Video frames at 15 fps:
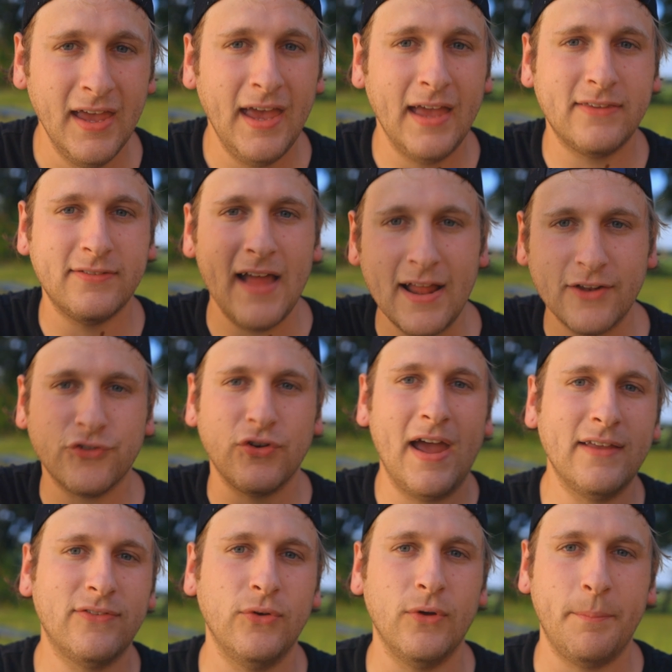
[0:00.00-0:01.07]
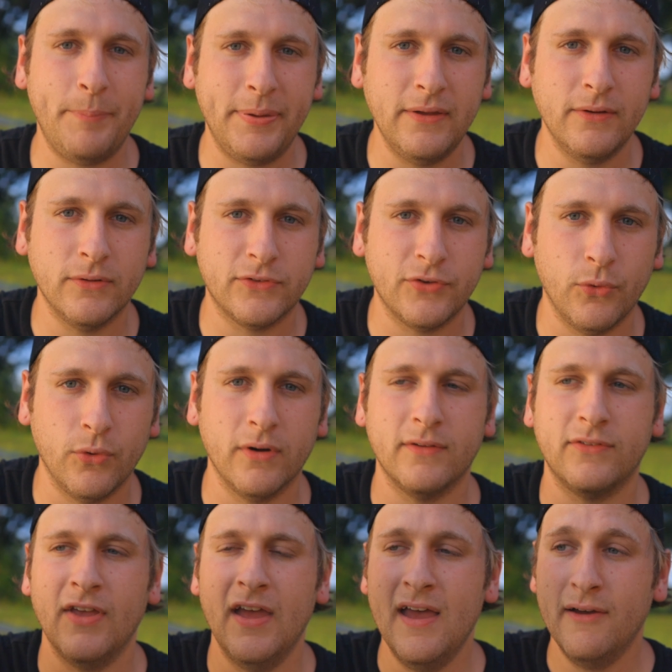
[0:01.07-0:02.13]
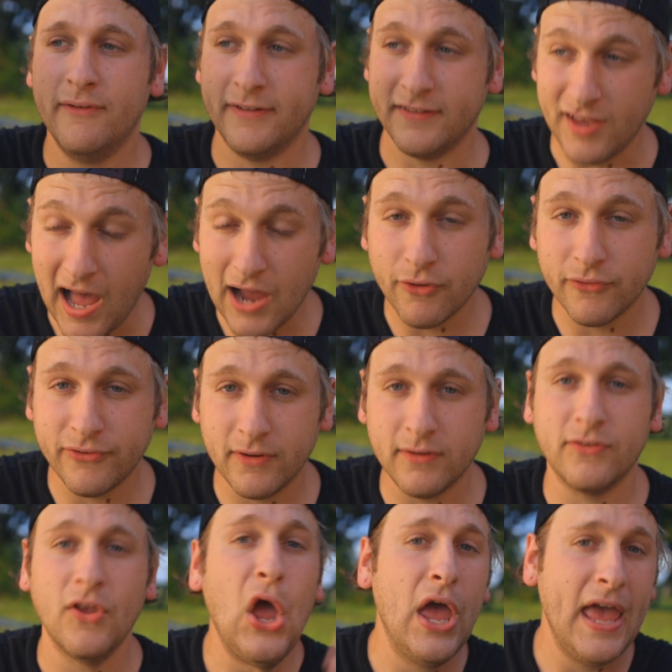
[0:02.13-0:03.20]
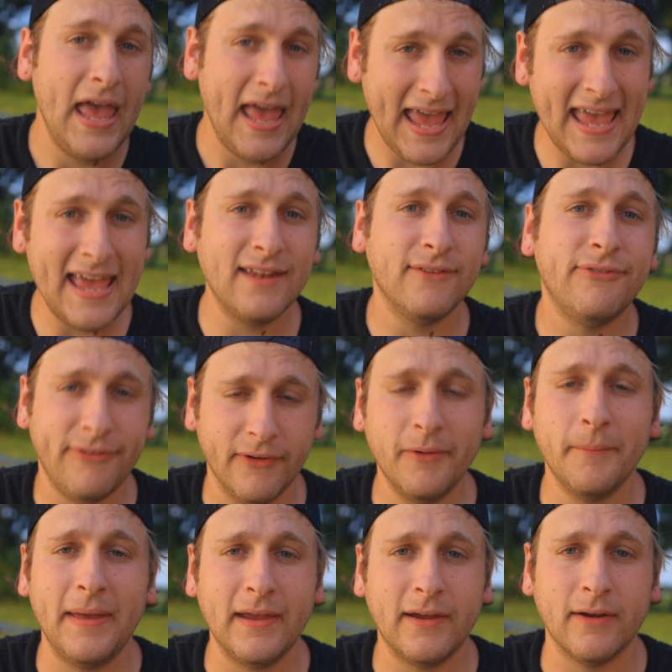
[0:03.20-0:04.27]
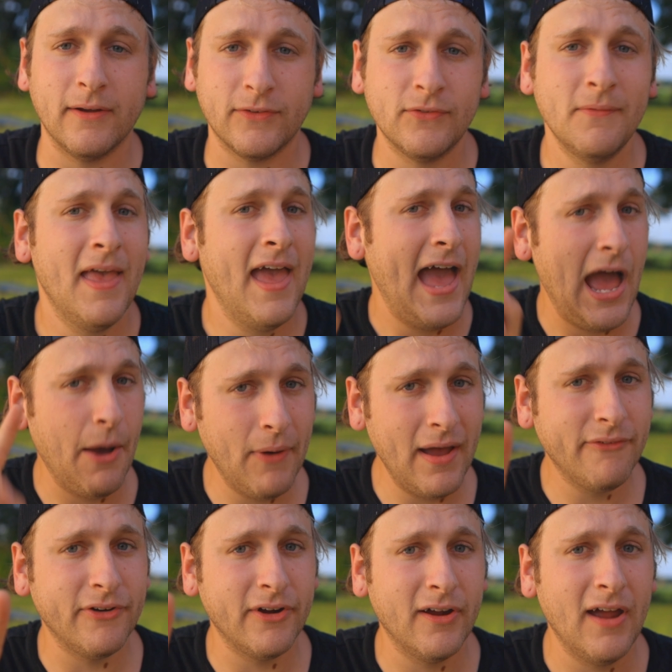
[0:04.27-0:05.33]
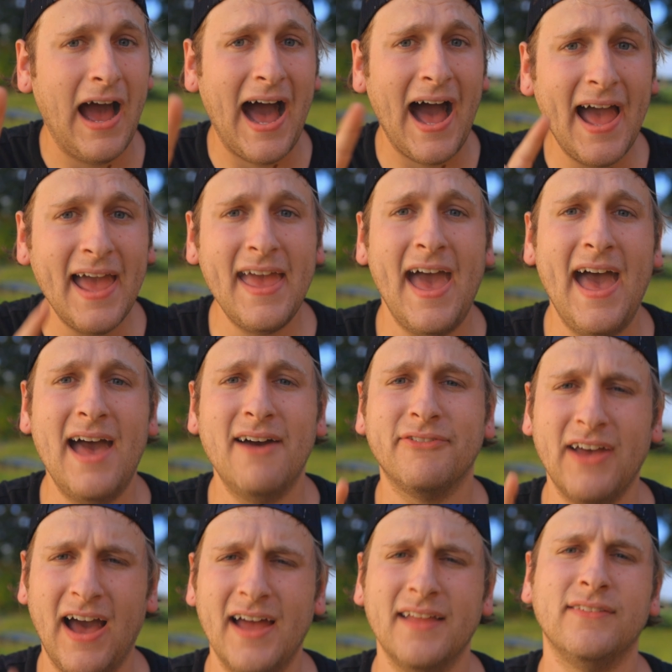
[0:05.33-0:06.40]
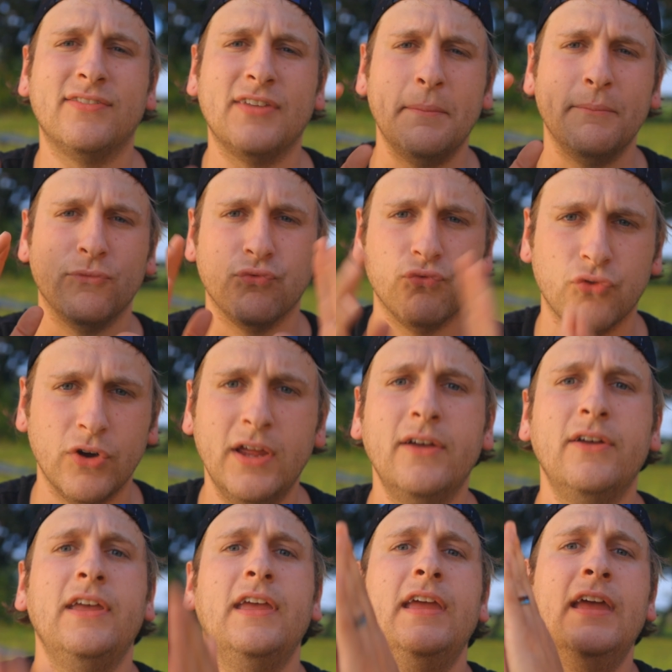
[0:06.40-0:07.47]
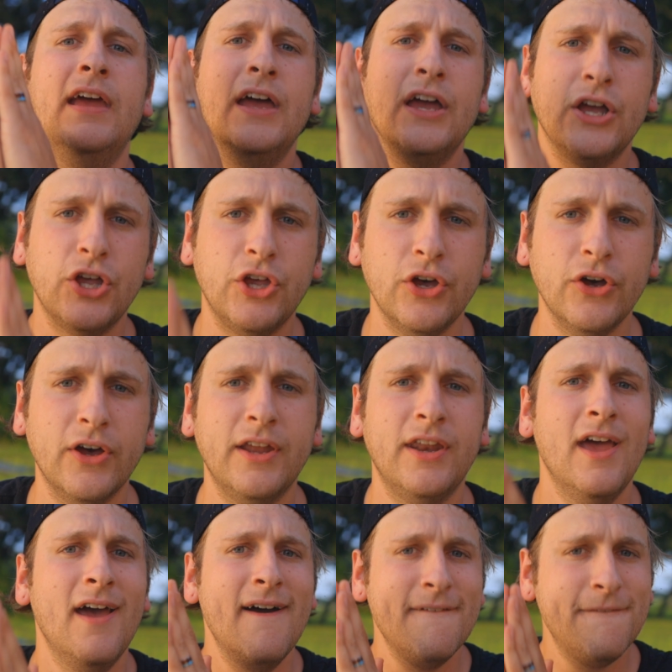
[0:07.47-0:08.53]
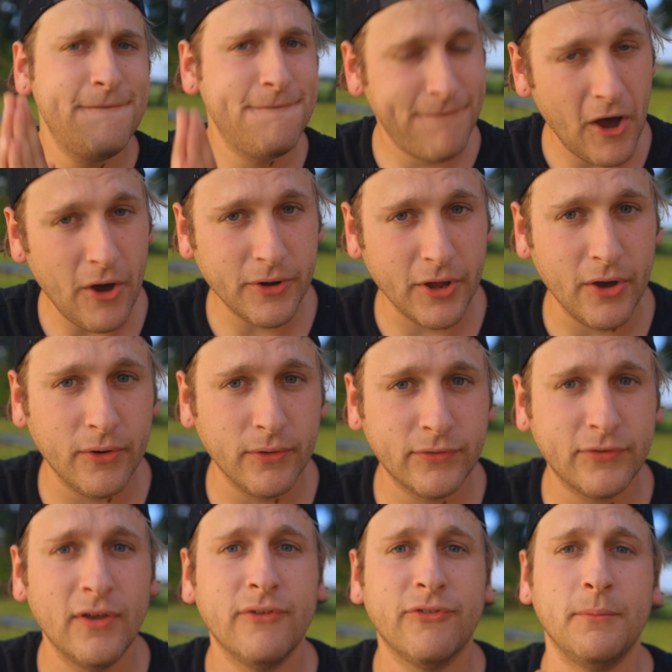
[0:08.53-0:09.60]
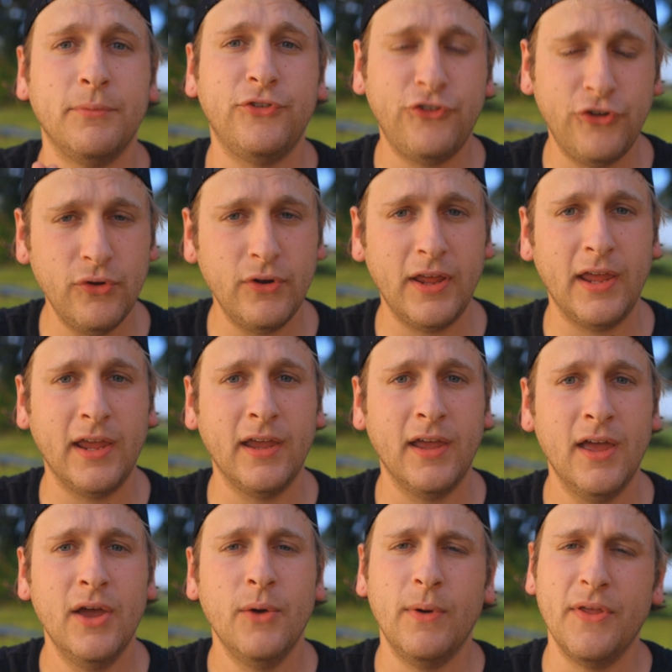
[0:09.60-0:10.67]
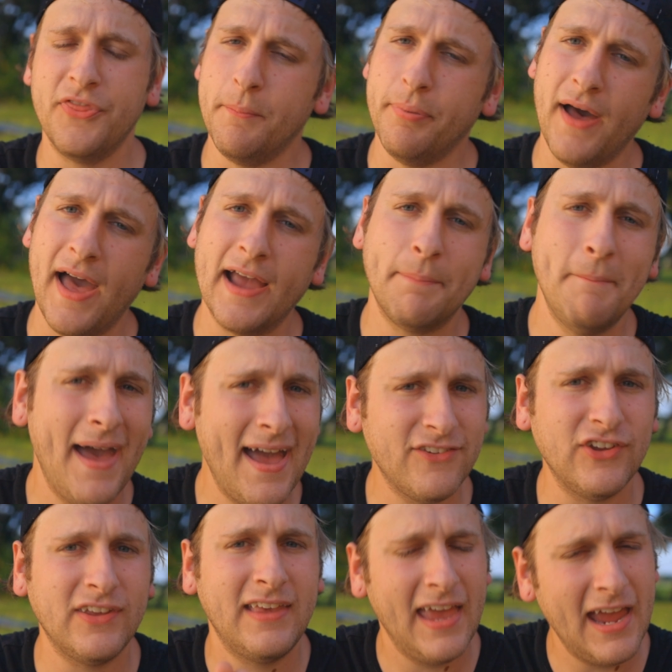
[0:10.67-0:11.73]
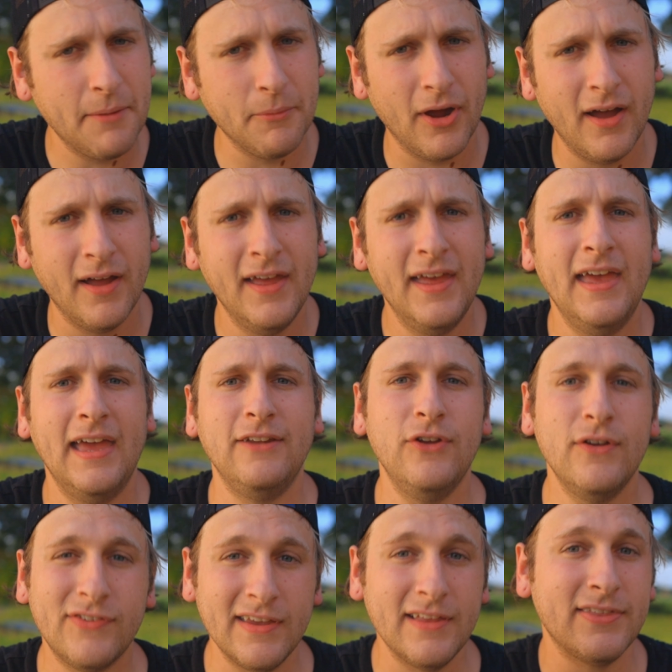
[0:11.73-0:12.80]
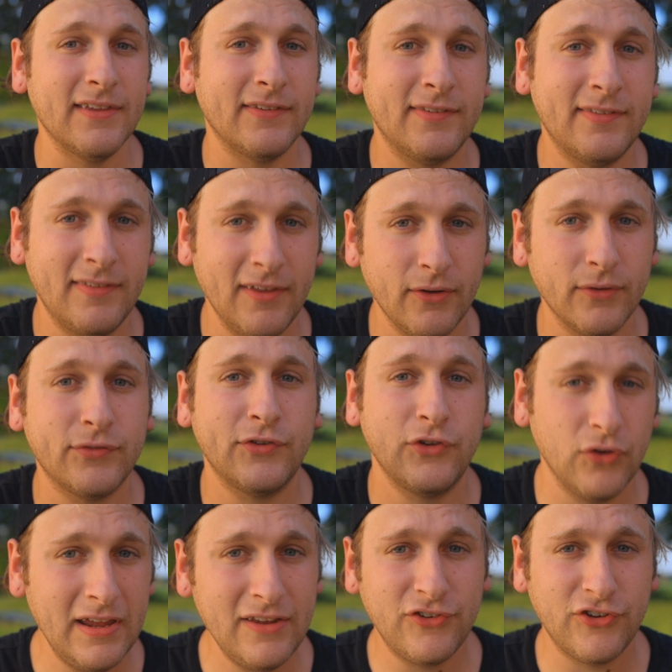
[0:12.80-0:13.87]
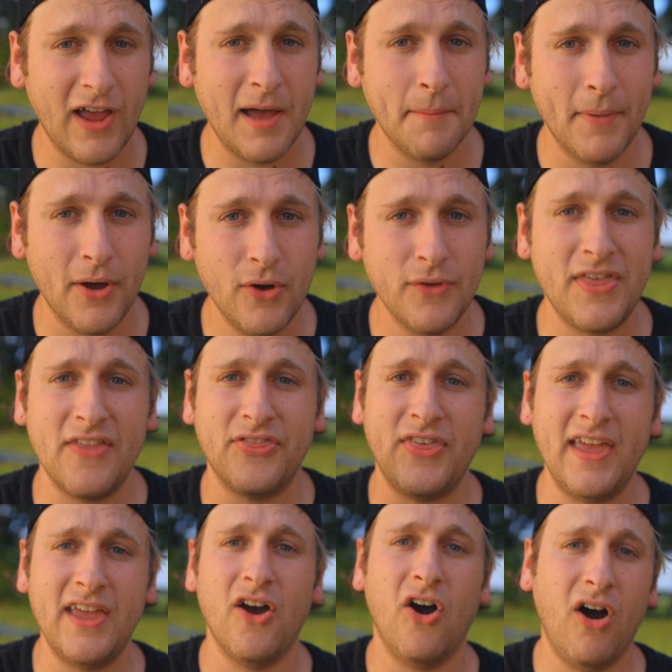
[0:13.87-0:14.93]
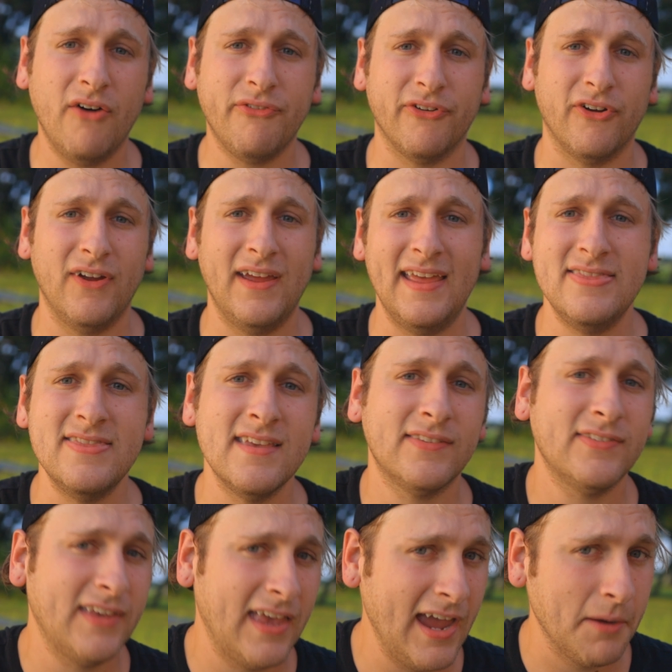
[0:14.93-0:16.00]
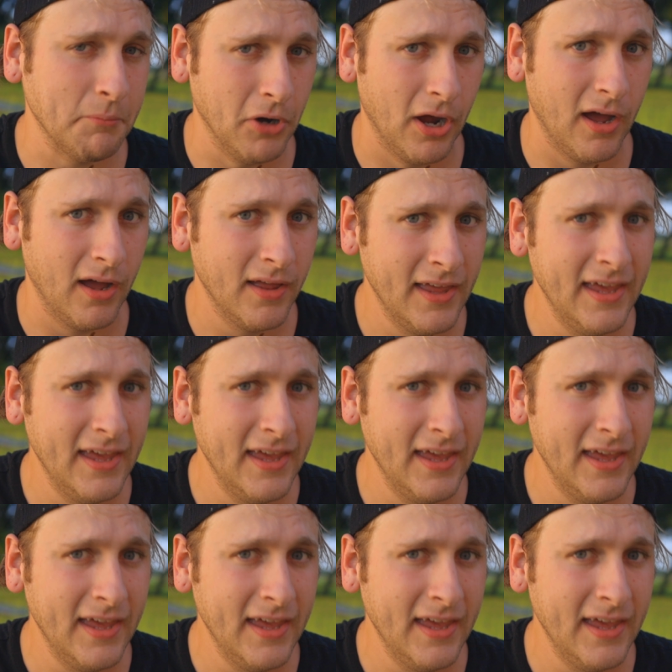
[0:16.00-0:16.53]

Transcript: It's not trying to appeal towards photographers and filmmakers. However, I have gotten some really good photos from shooting with the Blackmagic camera and using the still screenshot mode that they offer in this camera.